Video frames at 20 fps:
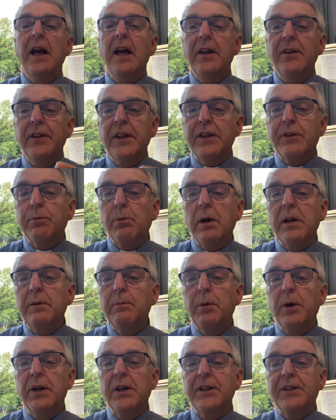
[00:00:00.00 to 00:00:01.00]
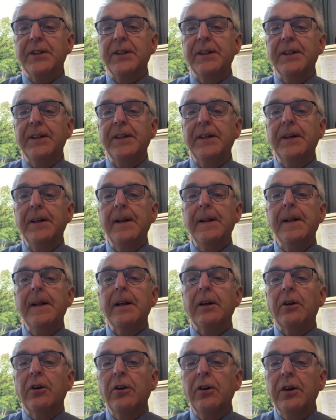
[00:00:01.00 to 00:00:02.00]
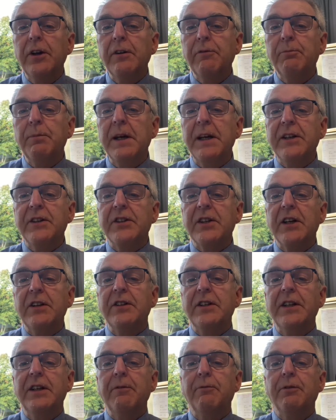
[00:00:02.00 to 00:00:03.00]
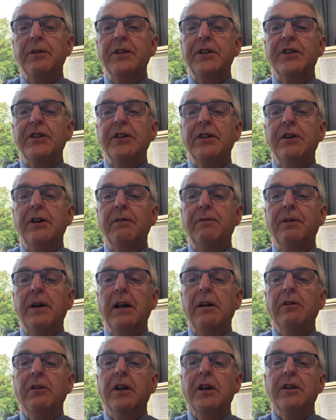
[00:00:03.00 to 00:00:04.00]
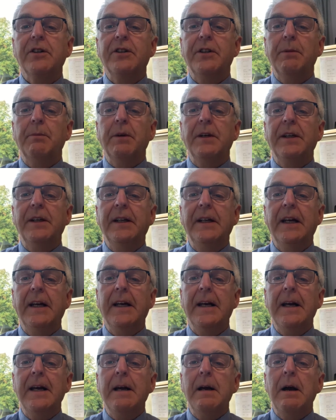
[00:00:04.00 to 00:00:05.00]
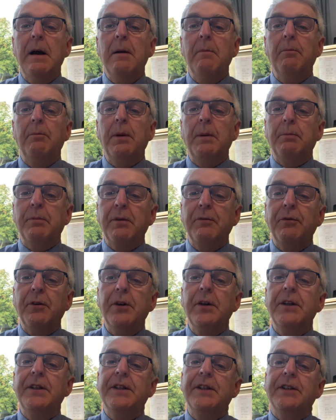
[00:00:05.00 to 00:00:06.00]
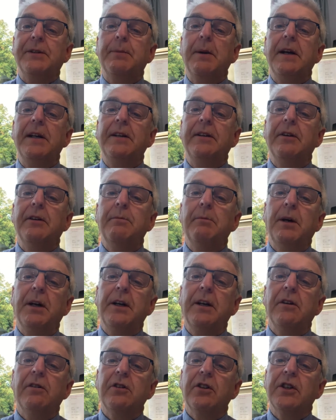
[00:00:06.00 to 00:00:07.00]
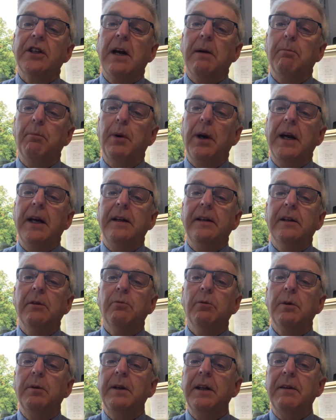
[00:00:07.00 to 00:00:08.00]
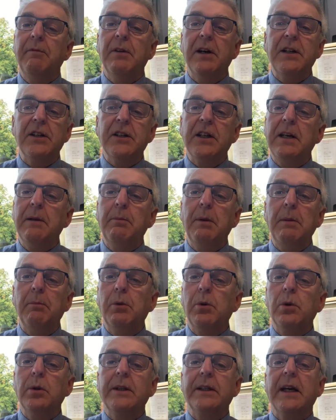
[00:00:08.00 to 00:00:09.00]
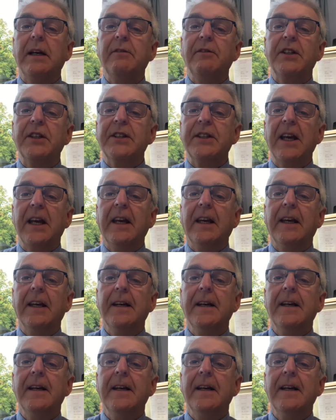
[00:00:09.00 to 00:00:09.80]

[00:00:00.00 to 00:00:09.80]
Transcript: this one person could have made such a difference to her fellow countrymen, but preferred to spend her money on champagne that would eventually be poured down the sink,